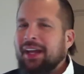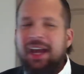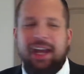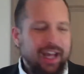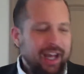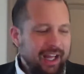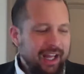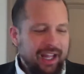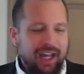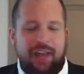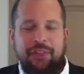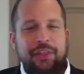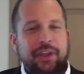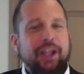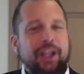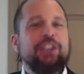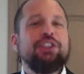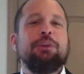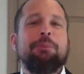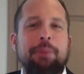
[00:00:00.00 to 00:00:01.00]
And I
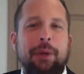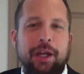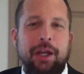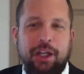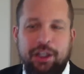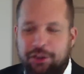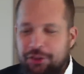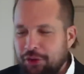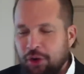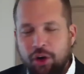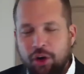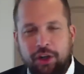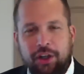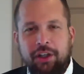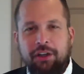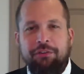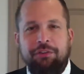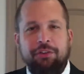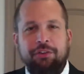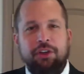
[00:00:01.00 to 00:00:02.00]
think it's a bit cathartic of